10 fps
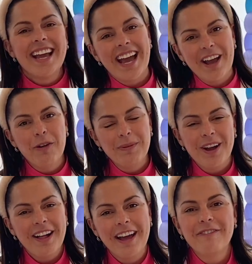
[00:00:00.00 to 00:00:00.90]
I hope you
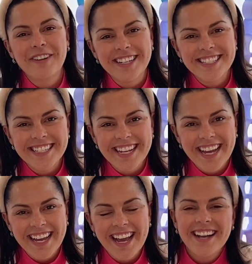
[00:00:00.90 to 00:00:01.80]
all had fun
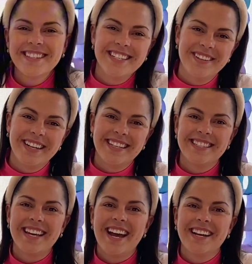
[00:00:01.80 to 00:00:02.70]
today. I'll see you next
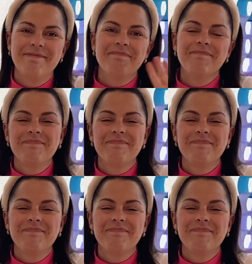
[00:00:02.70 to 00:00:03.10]
time.